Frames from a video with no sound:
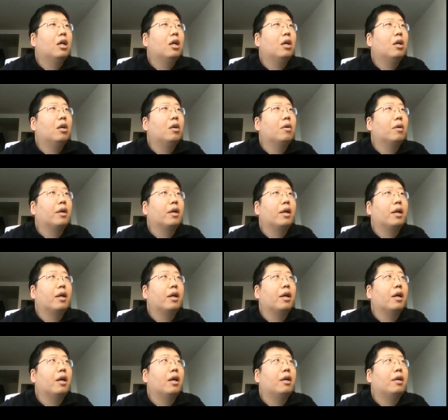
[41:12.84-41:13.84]
Okay,
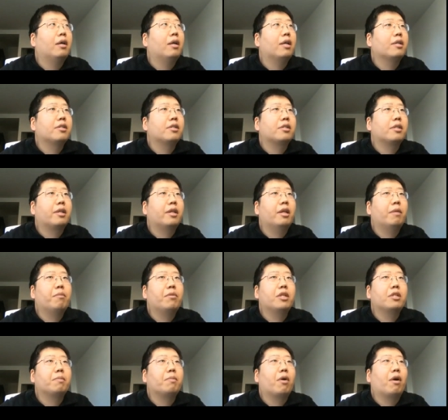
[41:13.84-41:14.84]
let's skip
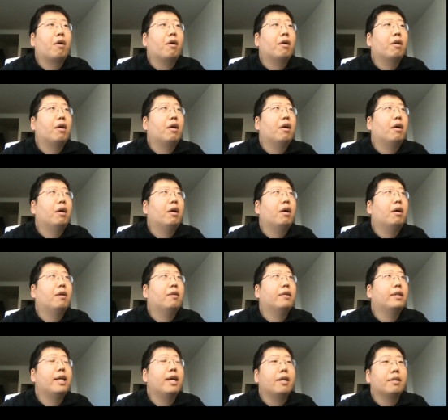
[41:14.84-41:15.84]
this part.
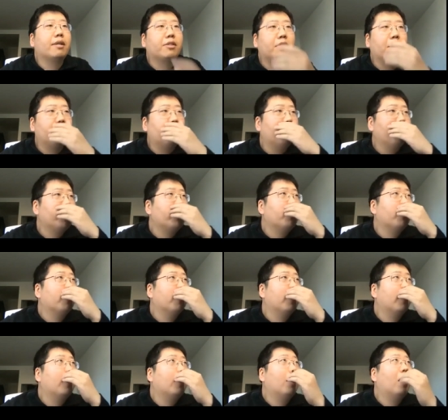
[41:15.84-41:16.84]
Yeah, some of
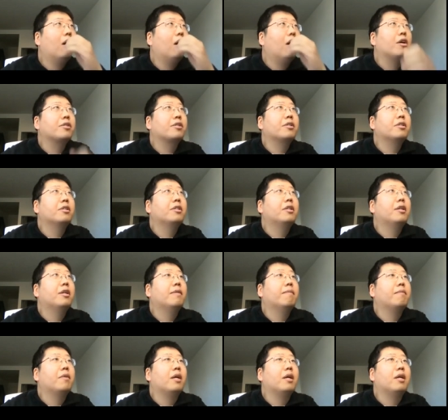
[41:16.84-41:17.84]
you asked
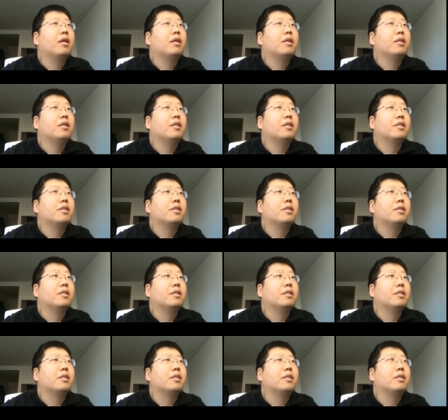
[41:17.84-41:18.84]
the
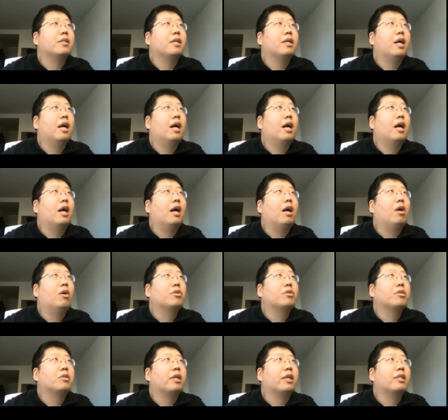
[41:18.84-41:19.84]

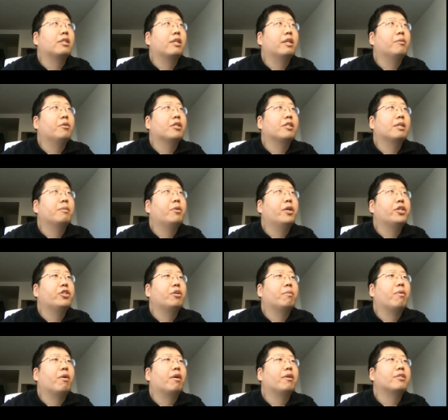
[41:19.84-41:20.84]
also skip the
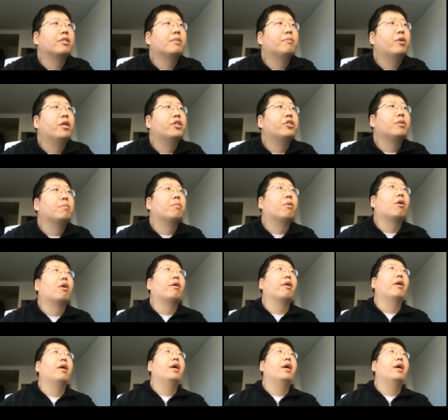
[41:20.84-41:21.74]
simulation part.